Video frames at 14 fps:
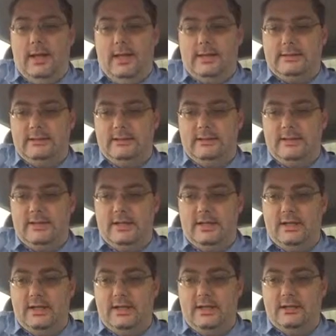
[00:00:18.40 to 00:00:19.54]
and
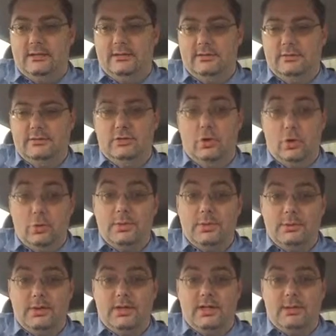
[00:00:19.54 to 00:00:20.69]
normally
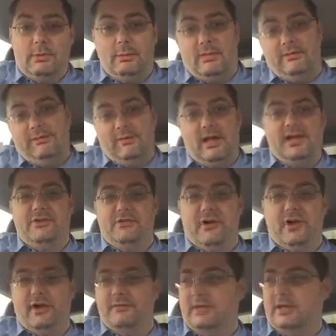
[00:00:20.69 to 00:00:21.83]
when I come up, I fly
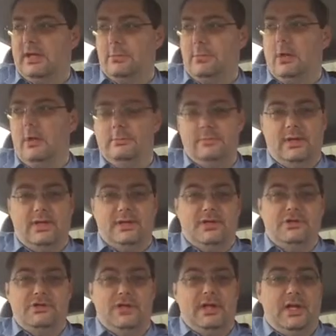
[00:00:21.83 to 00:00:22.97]
drive, I come up and I
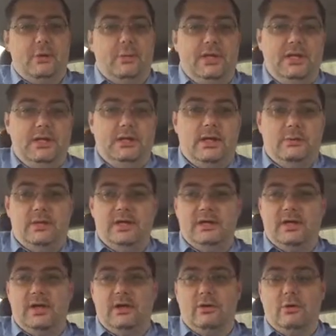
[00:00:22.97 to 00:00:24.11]
usually get a wee
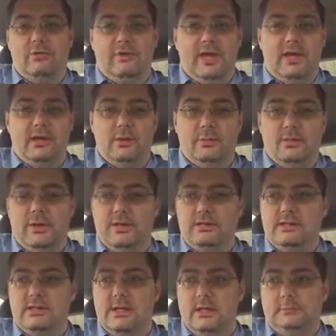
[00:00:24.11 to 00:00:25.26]
car off of
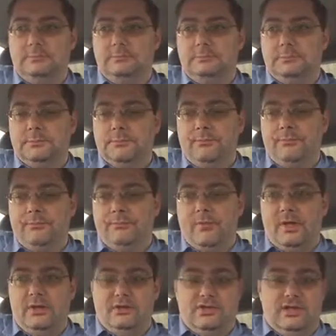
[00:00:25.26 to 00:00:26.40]
Enterprise.
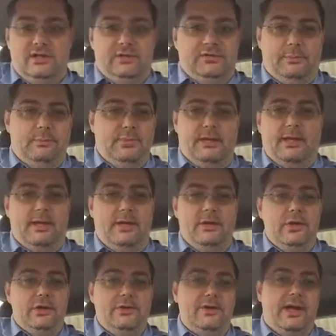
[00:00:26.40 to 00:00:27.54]
Usually there's something like a
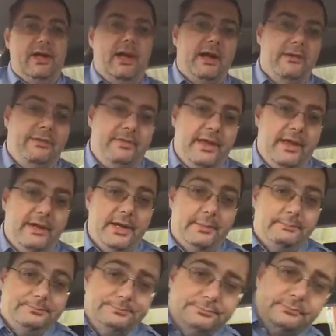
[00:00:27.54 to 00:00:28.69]
Hyundai
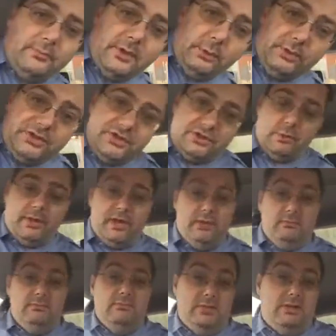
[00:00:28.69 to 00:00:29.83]
A80, which is
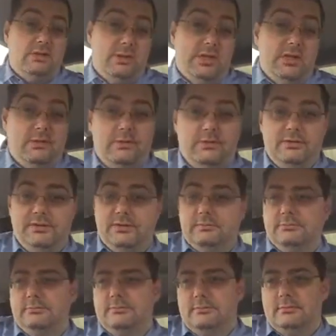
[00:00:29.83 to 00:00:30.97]
quite good,
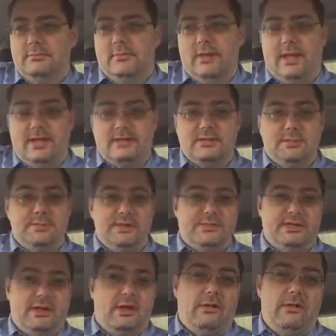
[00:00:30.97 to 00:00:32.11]
and sometimes
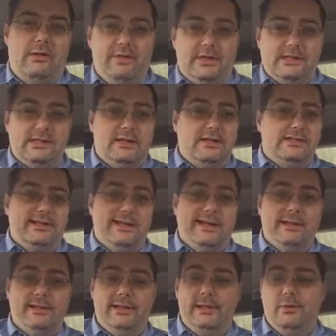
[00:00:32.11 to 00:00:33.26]
I get other things like the
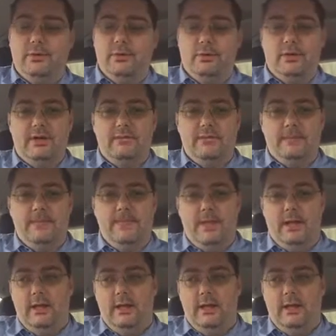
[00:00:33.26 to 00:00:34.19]
Seat Leon or whatever.